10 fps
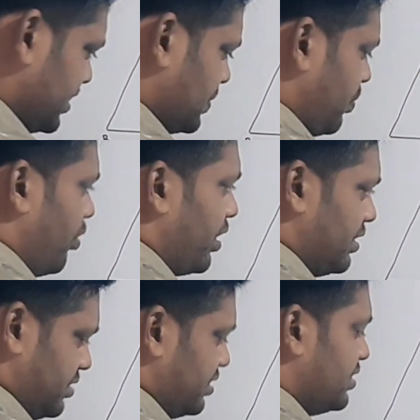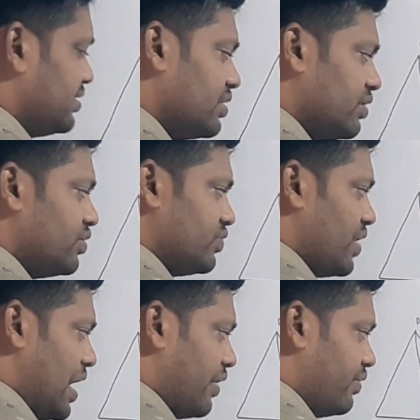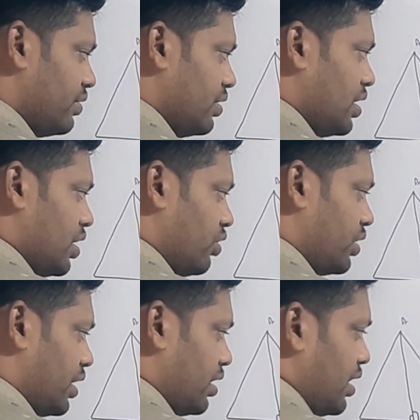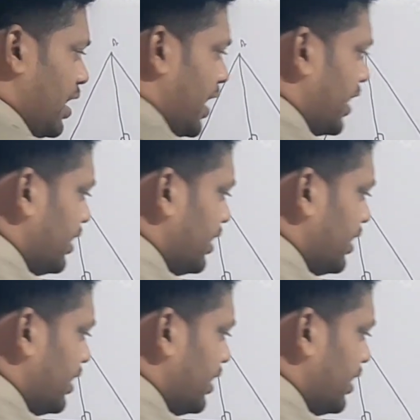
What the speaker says: points, this is the thing which we have. Okay, any